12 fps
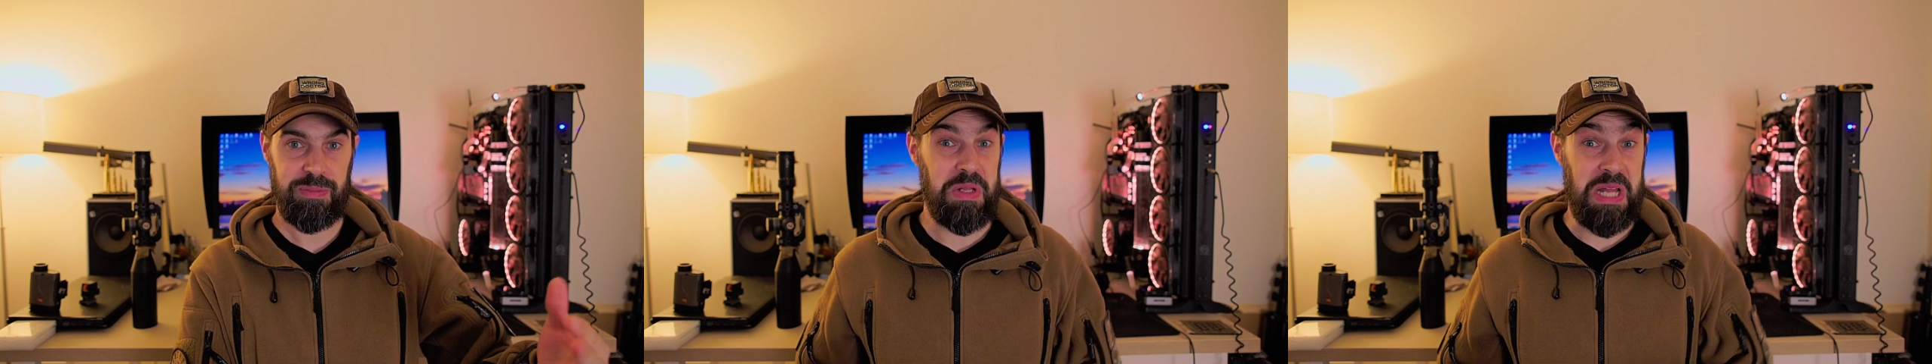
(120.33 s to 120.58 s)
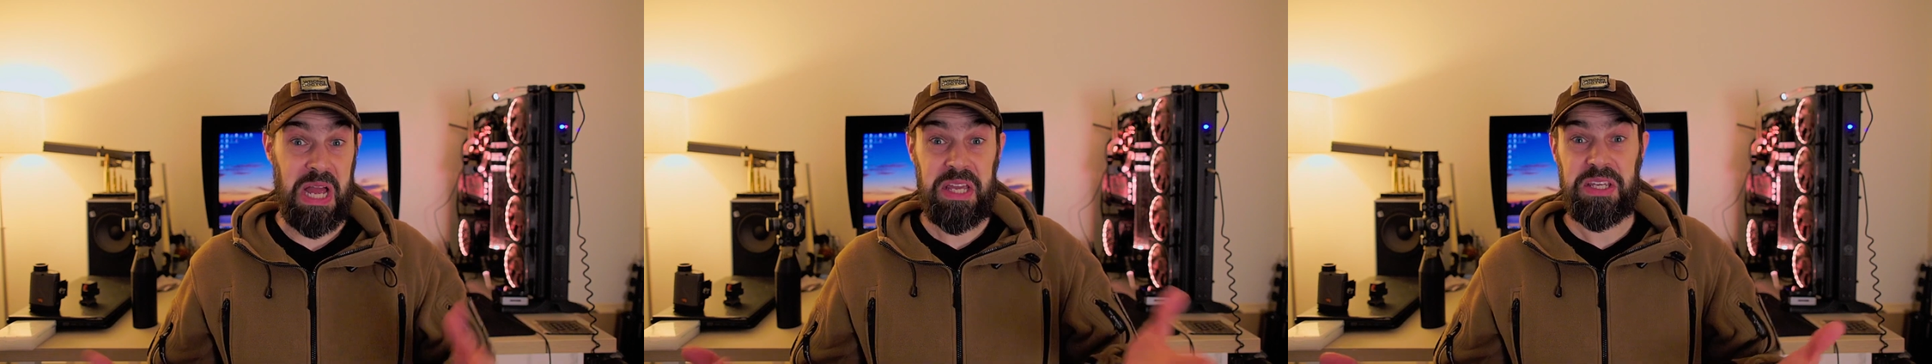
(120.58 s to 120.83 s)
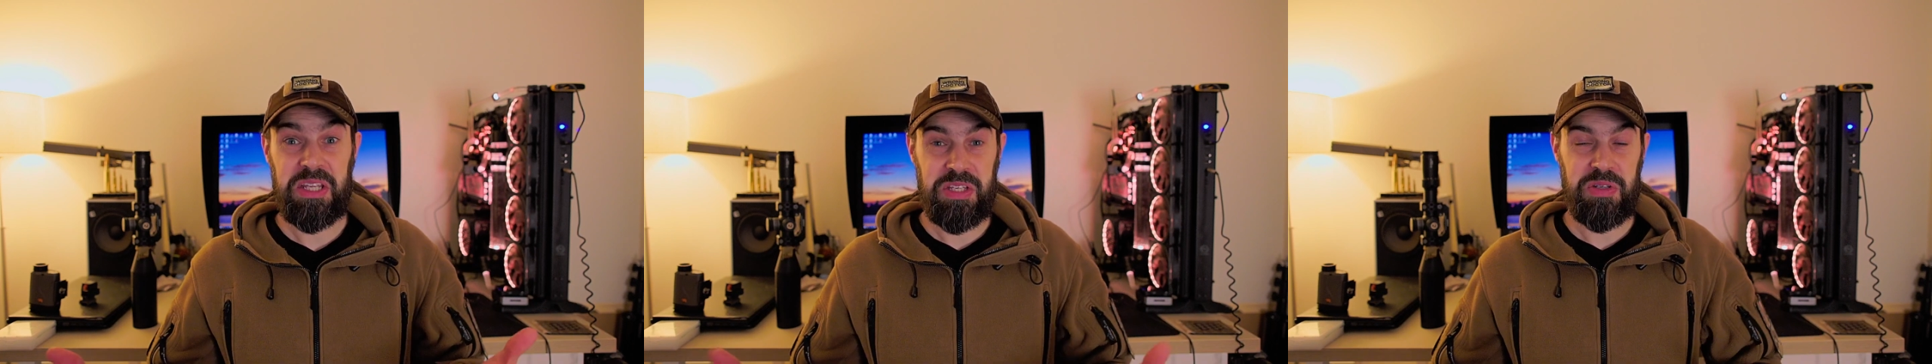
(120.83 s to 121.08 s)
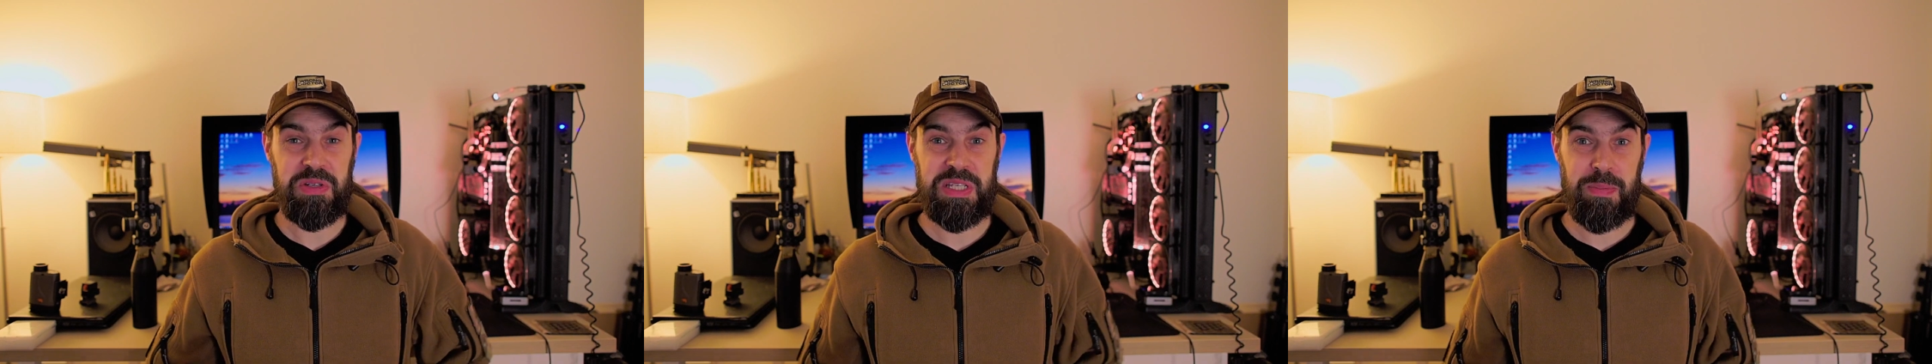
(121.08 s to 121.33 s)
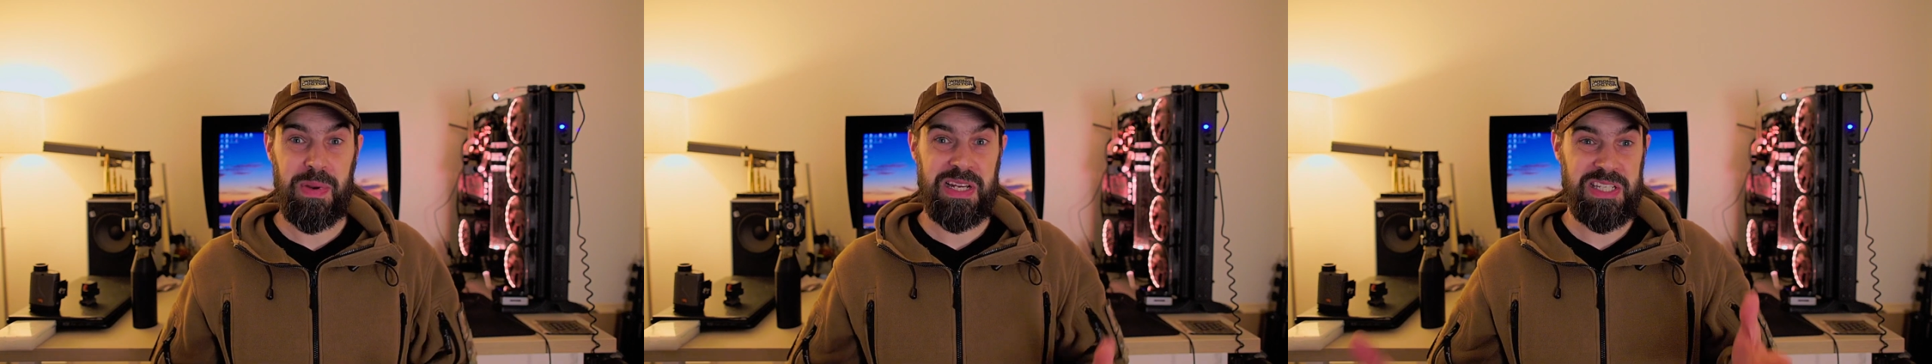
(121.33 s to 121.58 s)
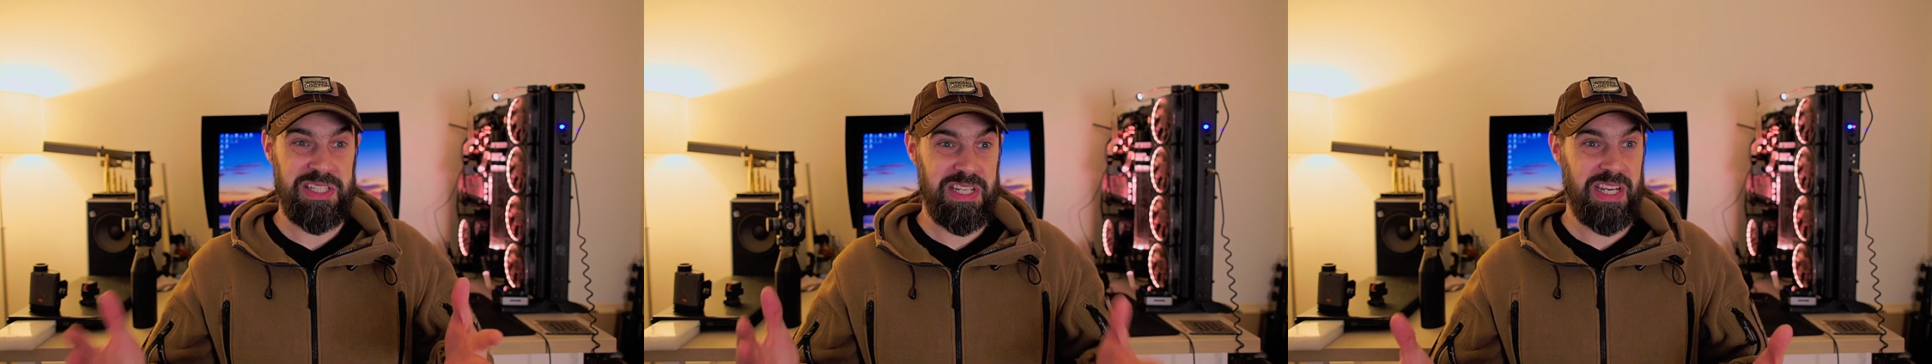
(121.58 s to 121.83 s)
Well, I can use a
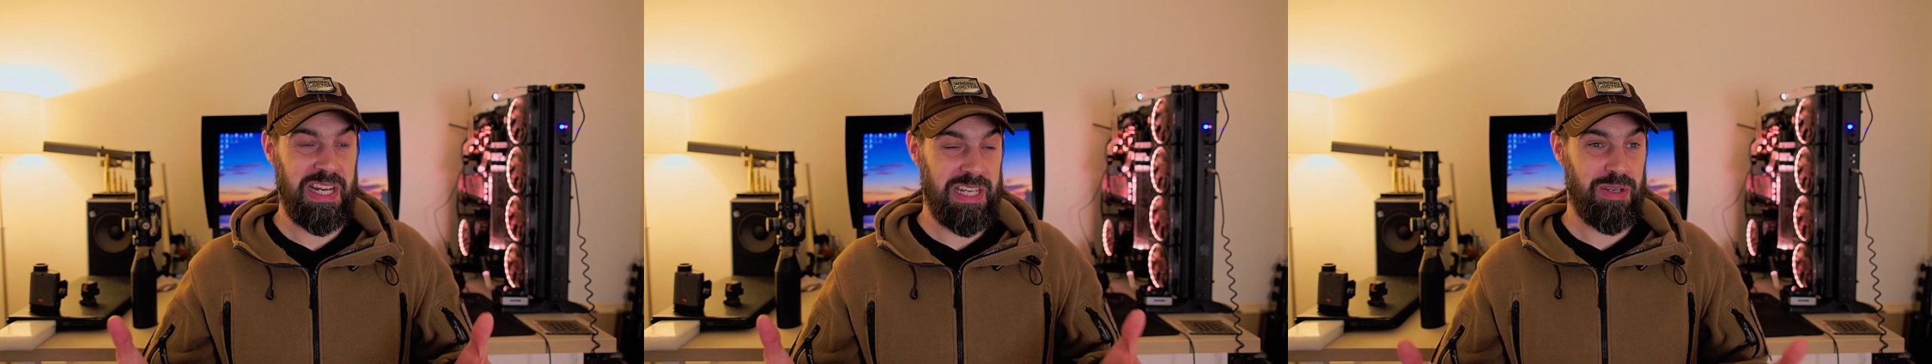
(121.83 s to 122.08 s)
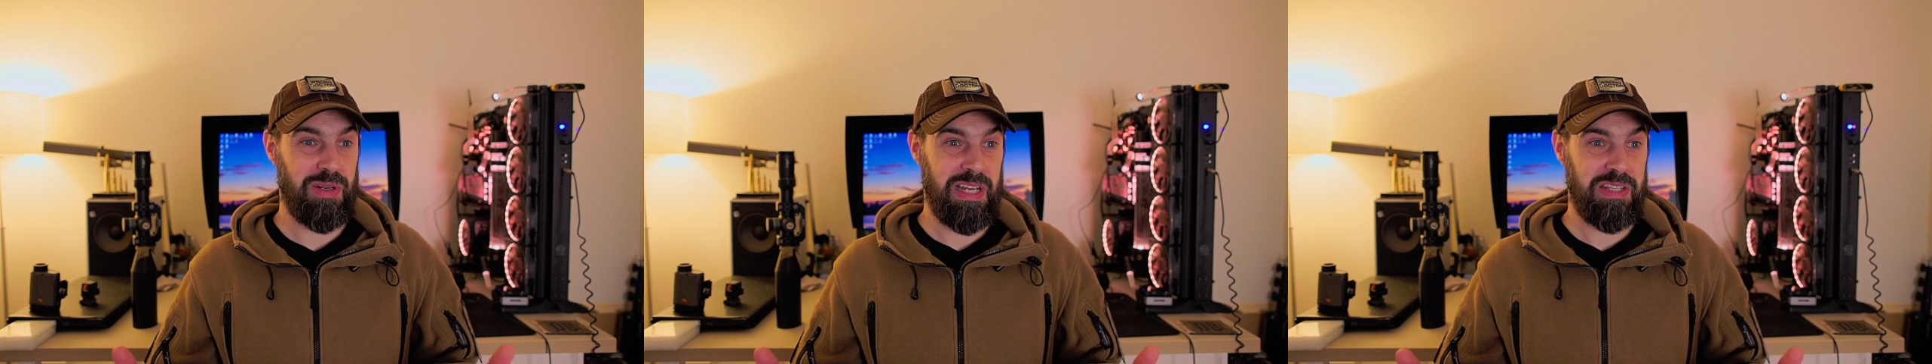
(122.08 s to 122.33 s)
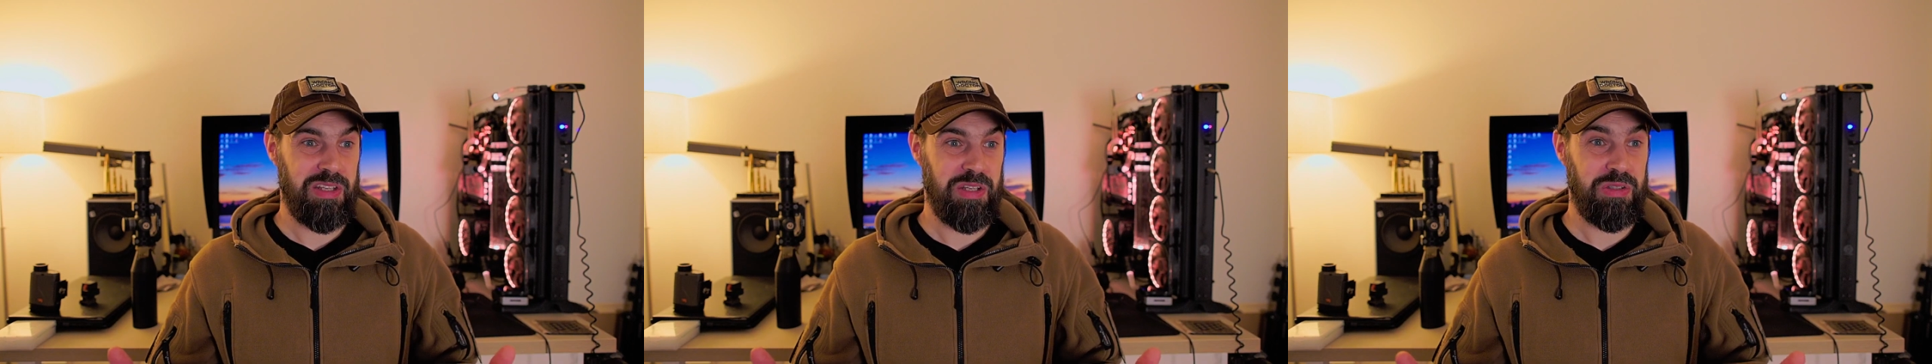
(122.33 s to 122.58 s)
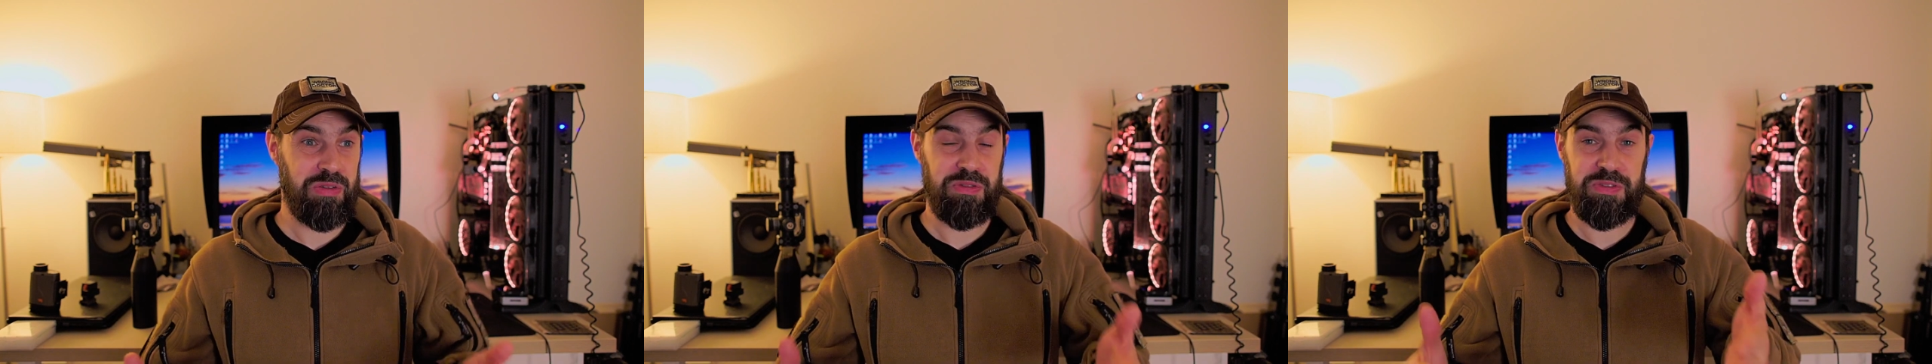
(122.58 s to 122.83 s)
ballistic calculator to